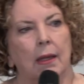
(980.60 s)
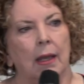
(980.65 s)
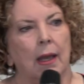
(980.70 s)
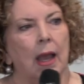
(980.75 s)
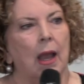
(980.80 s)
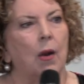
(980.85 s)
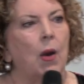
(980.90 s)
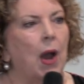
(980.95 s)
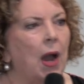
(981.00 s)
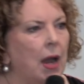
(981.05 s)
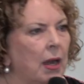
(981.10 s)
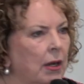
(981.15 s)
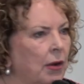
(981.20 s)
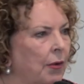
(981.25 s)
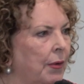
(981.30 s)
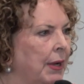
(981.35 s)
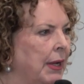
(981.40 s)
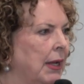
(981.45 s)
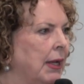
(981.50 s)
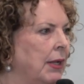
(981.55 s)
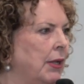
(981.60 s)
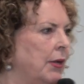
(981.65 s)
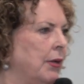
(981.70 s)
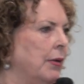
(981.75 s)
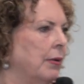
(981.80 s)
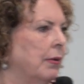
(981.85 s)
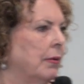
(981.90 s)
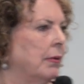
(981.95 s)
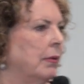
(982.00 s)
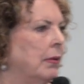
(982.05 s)
How hungry are you
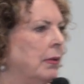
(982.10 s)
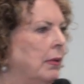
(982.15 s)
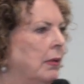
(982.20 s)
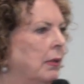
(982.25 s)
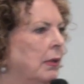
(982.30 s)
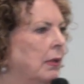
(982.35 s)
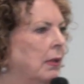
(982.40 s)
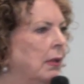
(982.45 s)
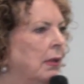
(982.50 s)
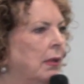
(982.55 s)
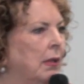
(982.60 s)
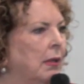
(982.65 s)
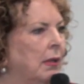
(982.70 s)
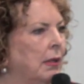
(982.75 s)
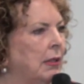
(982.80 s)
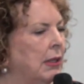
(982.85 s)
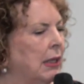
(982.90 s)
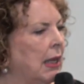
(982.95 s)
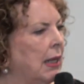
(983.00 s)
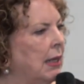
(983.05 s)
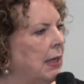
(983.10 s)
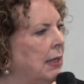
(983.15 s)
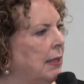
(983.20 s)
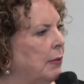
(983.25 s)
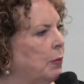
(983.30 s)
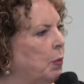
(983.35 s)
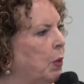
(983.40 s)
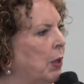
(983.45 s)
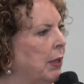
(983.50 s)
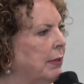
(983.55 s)
to get in
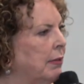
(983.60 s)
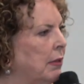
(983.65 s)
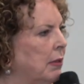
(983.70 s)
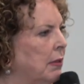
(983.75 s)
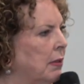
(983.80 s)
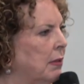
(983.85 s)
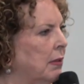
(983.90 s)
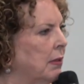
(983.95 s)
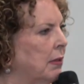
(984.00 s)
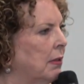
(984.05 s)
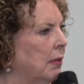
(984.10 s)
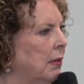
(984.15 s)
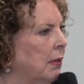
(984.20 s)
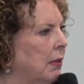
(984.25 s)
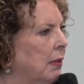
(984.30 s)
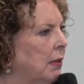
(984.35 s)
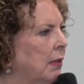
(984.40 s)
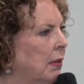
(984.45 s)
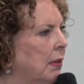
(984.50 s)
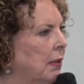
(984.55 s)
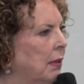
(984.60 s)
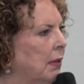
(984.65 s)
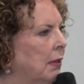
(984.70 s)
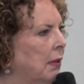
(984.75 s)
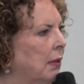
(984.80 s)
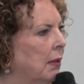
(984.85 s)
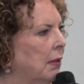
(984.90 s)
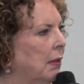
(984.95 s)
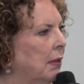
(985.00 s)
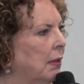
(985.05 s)
his presence?
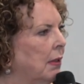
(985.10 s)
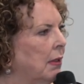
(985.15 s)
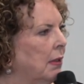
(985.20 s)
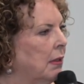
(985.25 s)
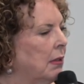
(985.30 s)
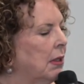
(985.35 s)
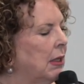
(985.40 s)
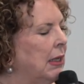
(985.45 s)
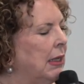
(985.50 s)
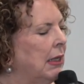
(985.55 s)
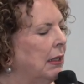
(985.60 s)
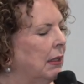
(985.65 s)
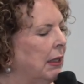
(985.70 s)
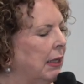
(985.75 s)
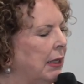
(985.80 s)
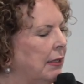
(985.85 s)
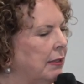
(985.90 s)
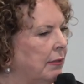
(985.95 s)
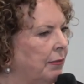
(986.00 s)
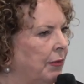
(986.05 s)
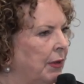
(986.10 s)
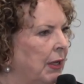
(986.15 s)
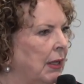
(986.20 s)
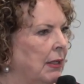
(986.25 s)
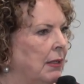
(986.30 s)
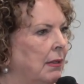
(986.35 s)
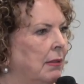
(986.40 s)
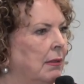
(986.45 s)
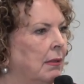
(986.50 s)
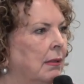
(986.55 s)
To kneel at his
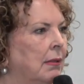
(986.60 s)
feet,